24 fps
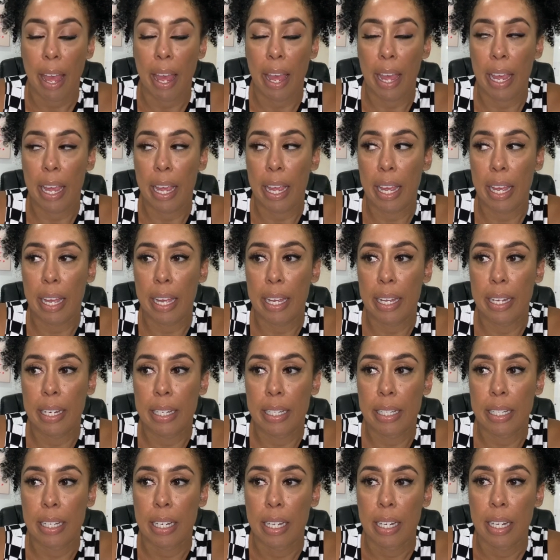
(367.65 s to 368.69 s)

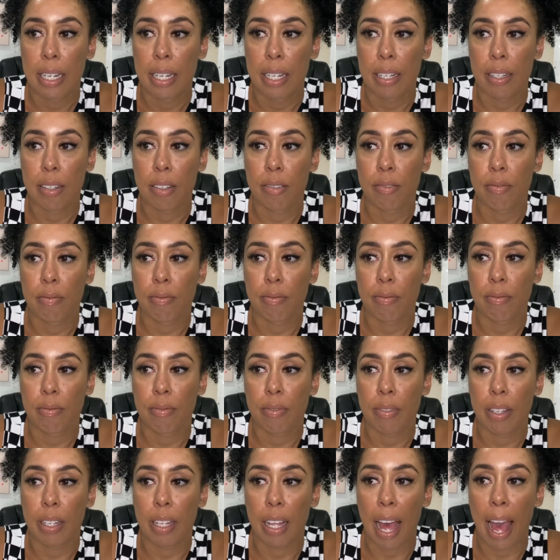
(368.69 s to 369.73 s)
And
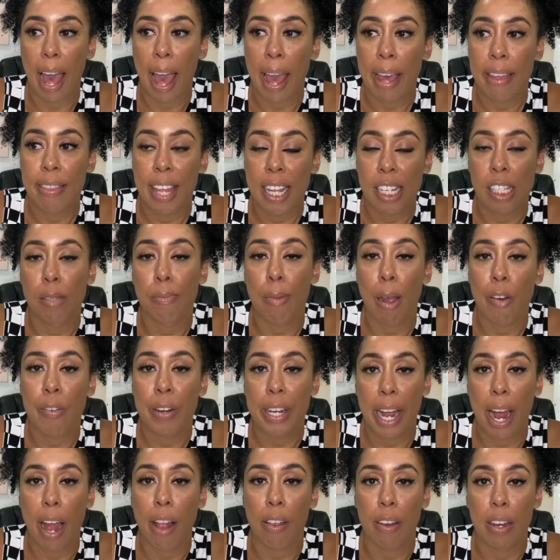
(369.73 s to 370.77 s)
I that's my
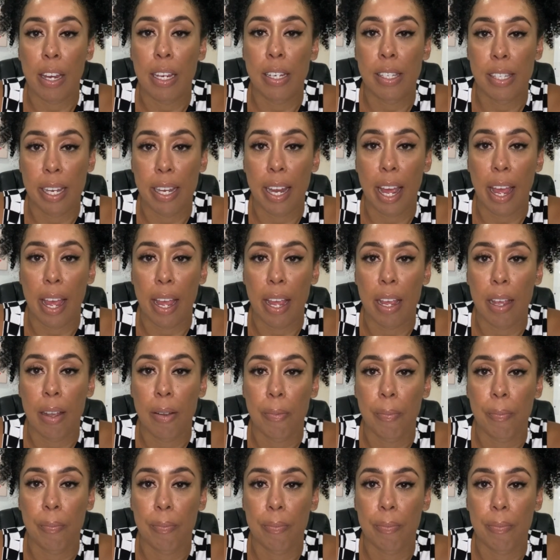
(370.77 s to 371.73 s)
reality today.